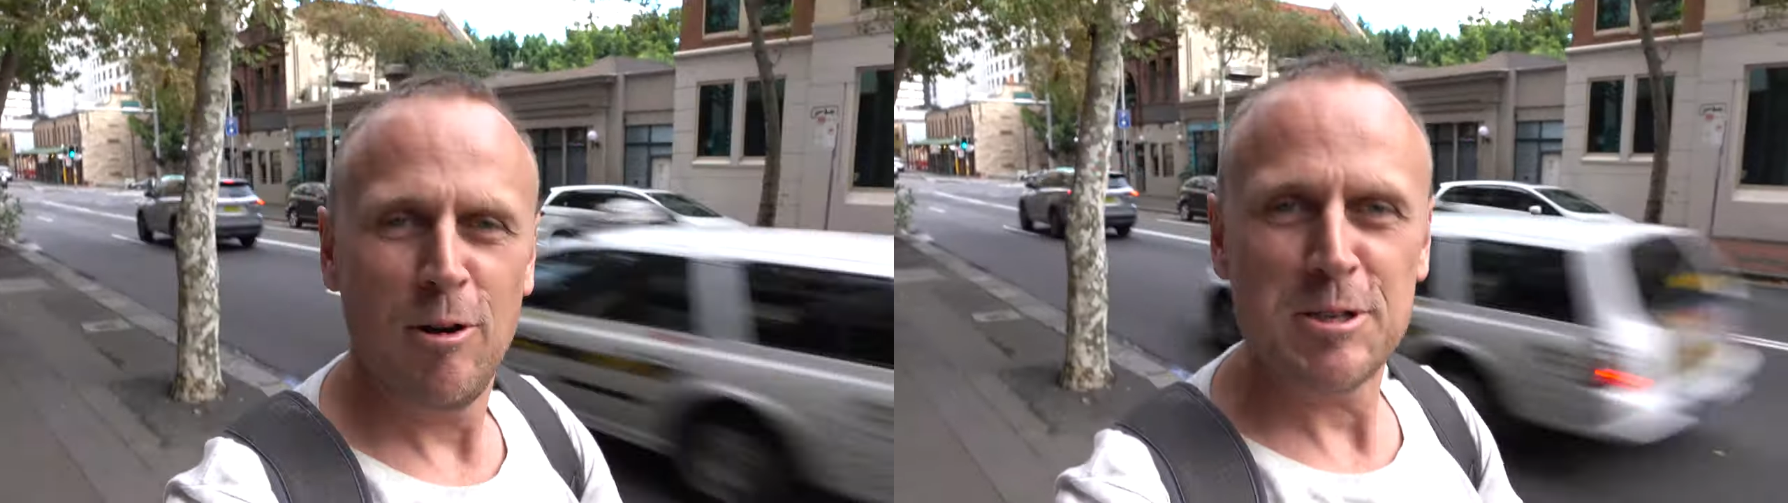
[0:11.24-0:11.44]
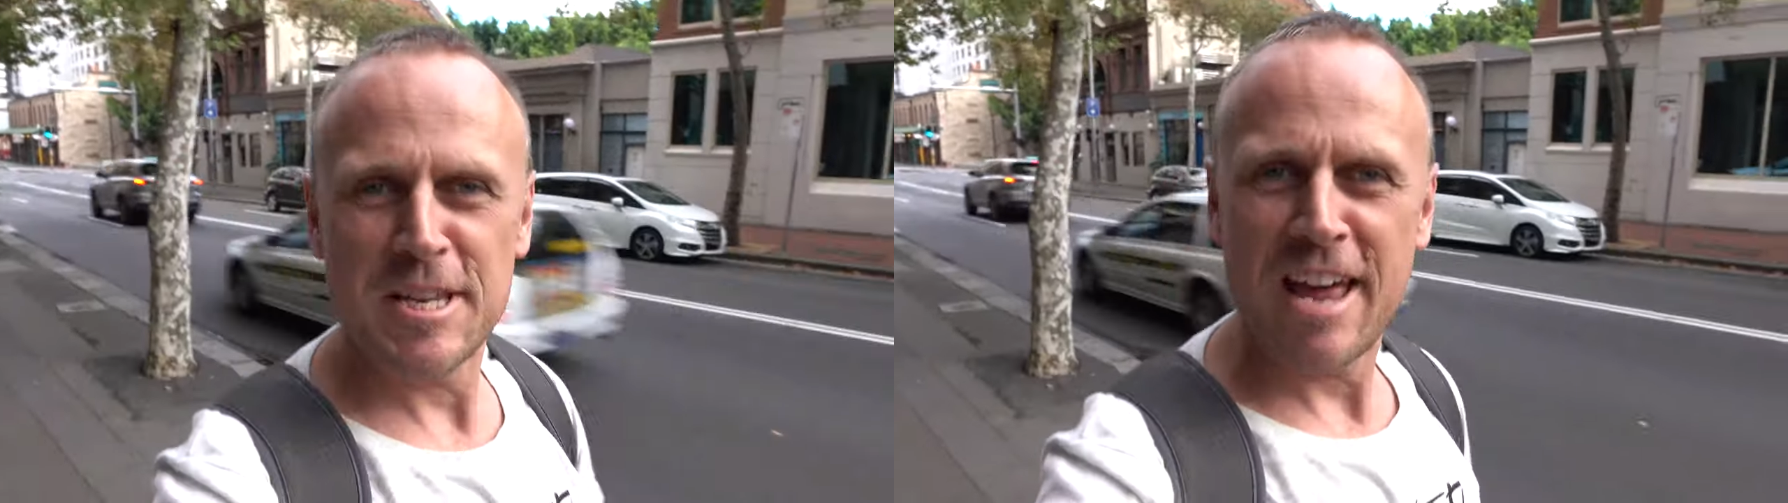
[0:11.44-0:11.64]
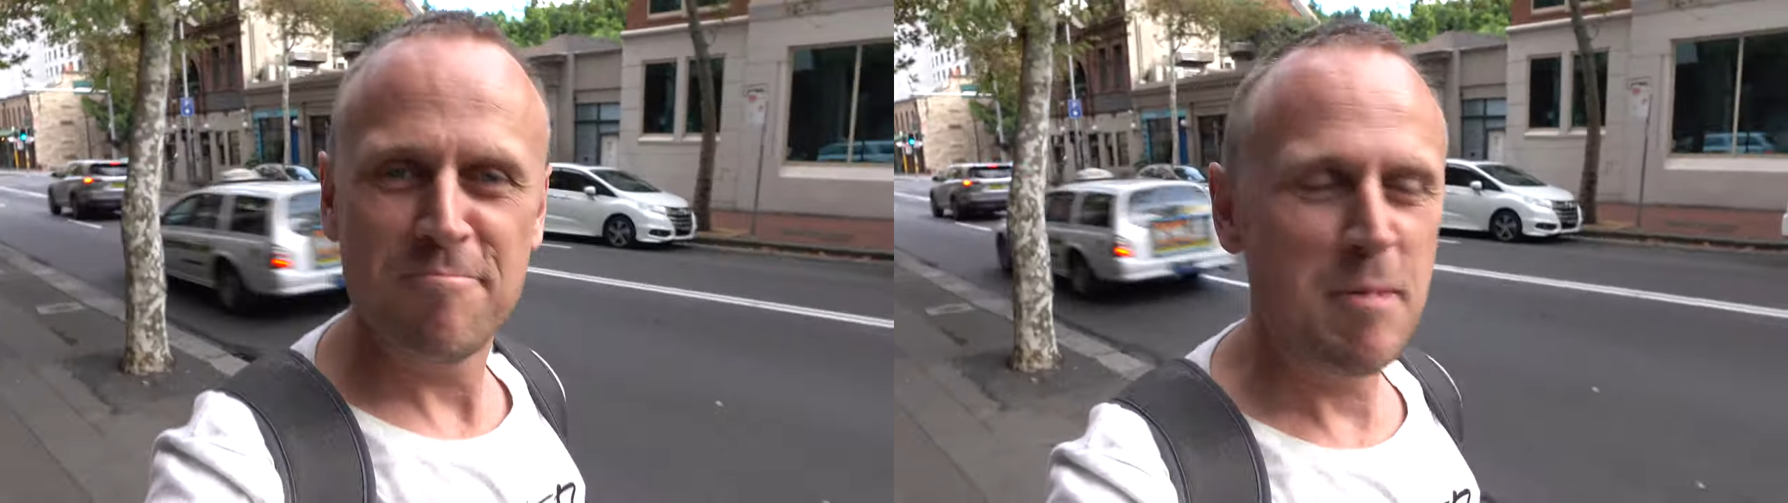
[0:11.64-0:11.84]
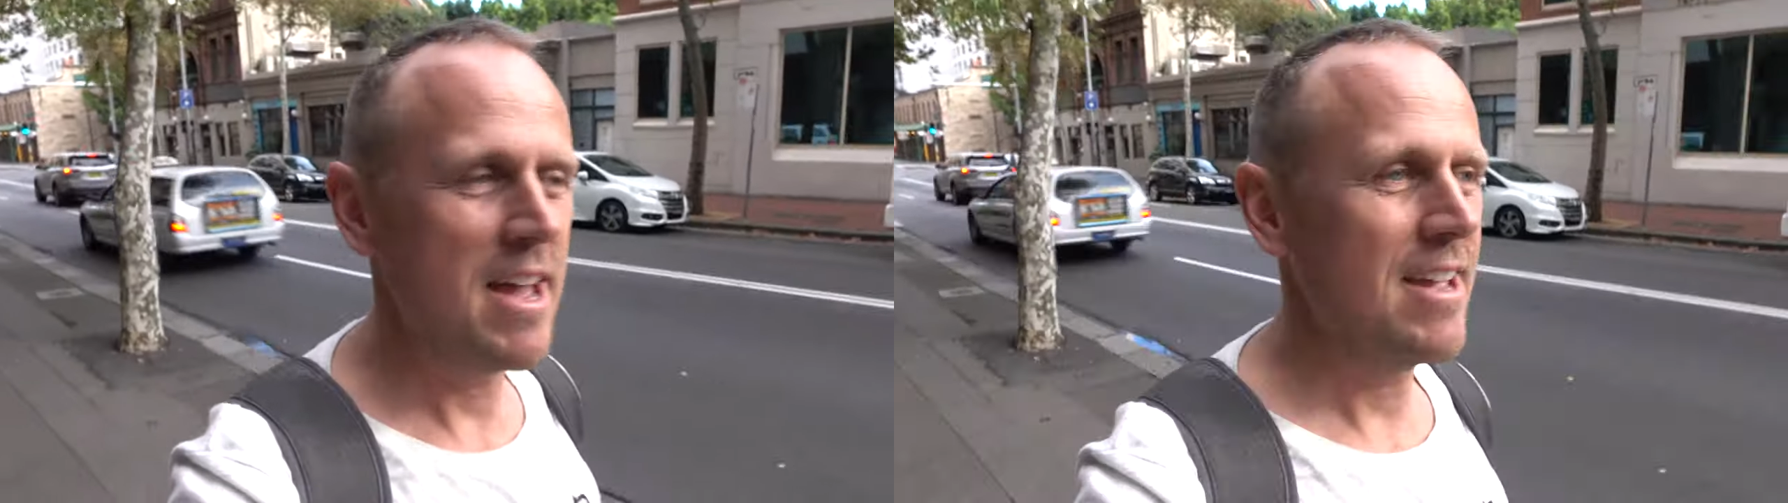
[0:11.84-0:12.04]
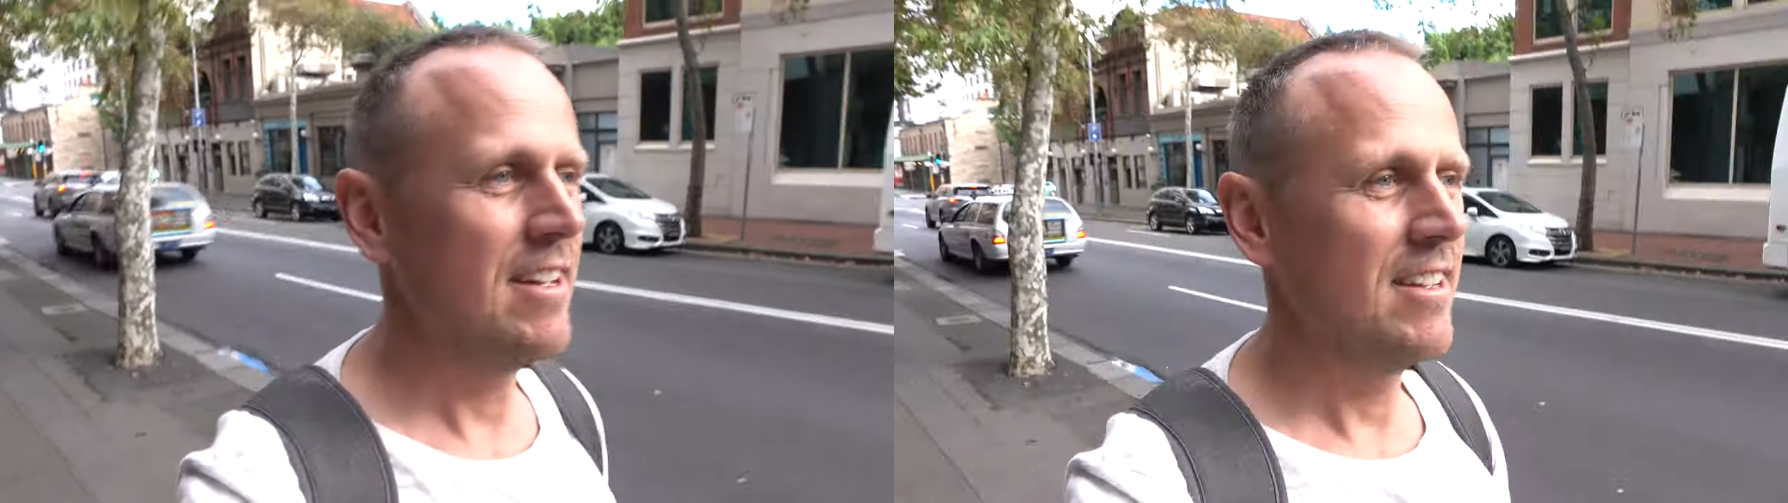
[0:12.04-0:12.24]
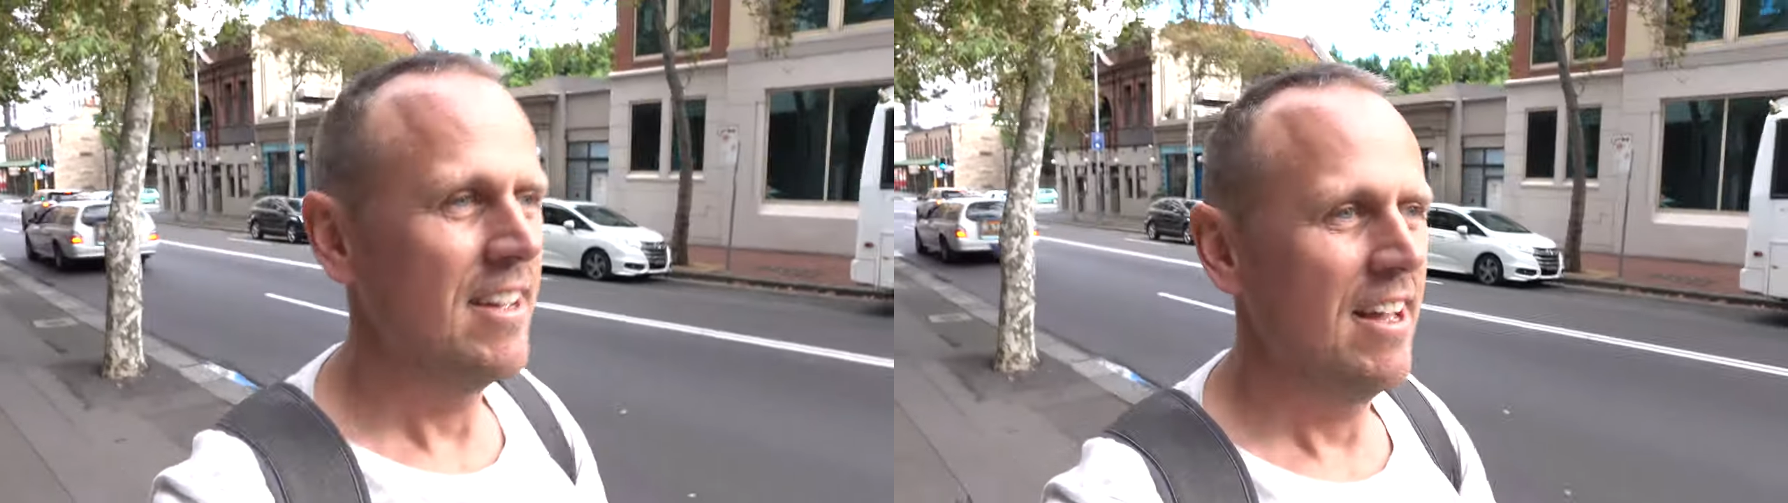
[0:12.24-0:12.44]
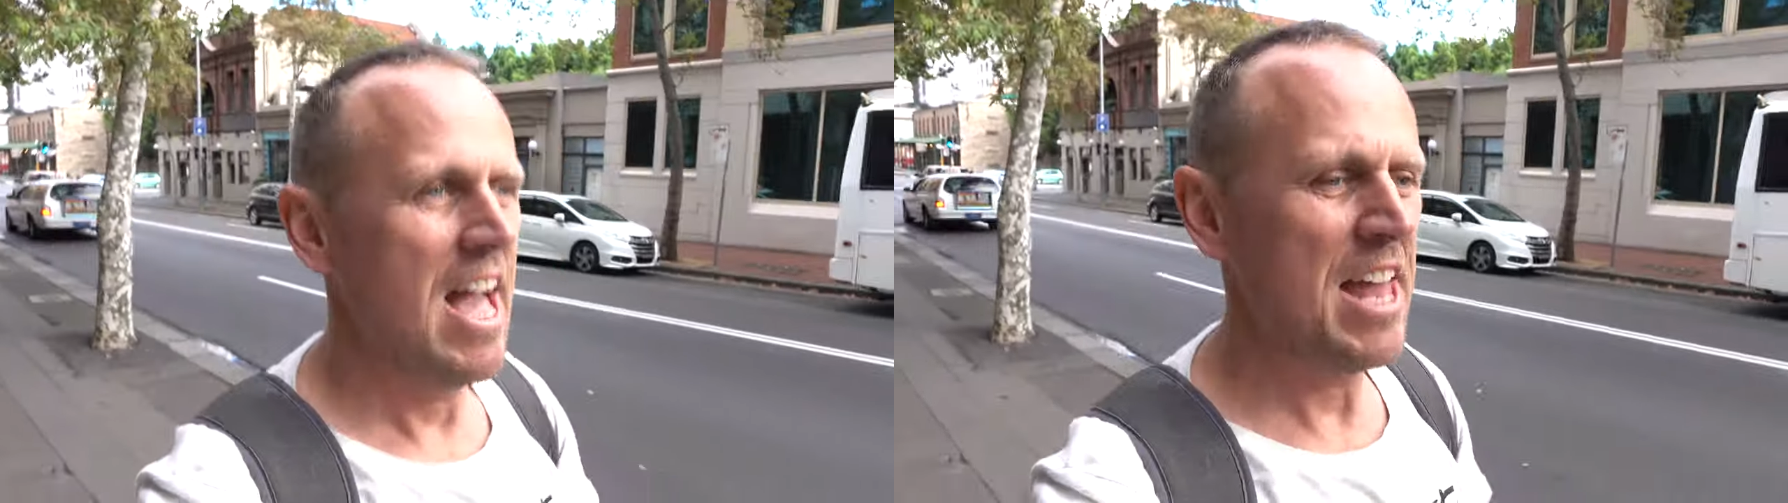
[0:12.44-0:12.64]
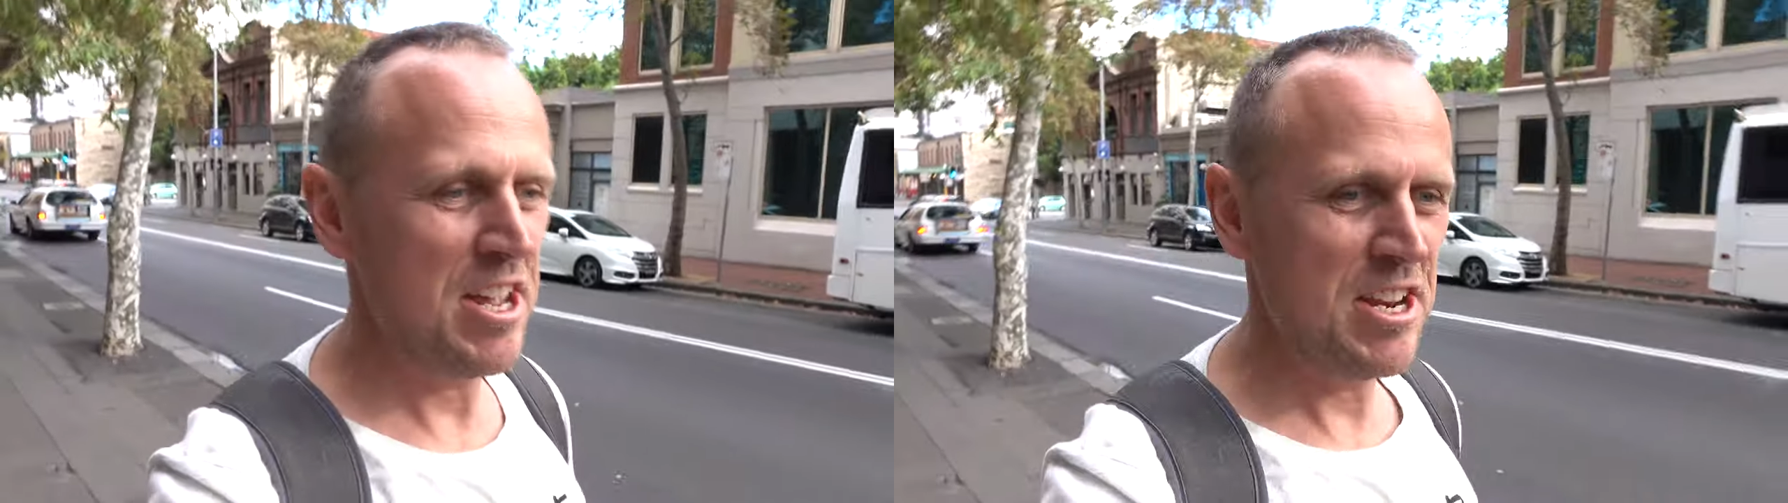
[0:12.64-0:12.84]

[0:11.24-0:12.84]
first day of May, and